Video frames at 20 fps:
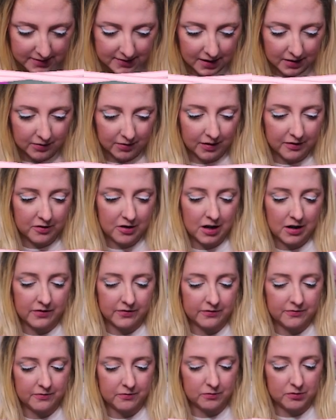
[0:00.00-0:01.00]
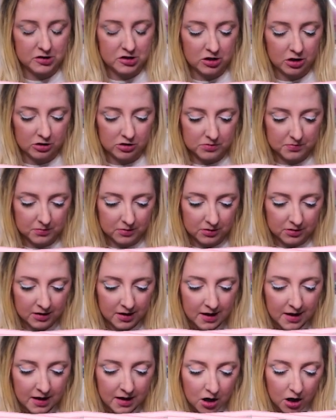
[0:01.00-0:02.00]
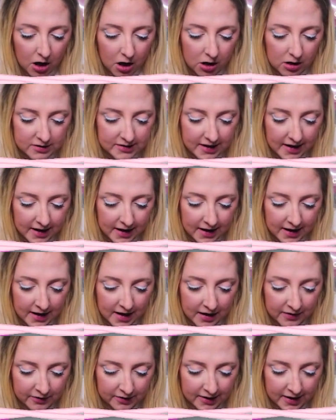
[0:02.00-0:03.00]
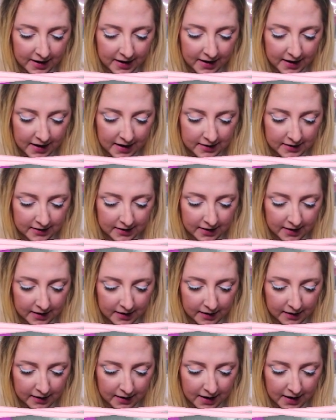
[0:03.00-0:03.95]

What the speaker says: I'd rather have rechargeable all day, every day, any day.